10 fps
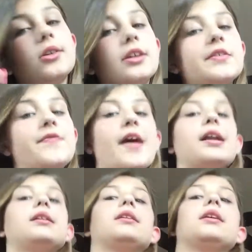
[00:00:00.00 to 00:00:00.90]
And
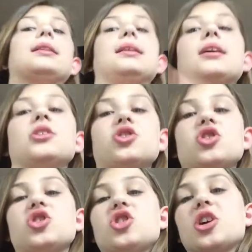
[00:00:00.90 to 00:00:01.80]
finally at lunch,
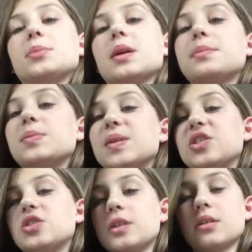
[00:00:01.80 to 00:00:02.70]
she comes up to me and
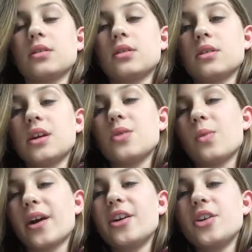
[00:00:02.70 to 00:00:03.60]
she's like, Hey,
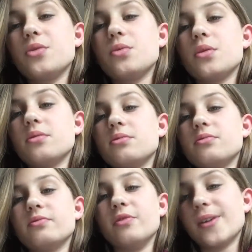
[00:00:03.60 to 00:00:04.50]
why are you
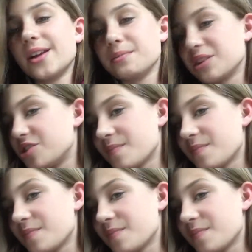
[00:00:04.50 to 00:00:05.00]
avoiding me? Are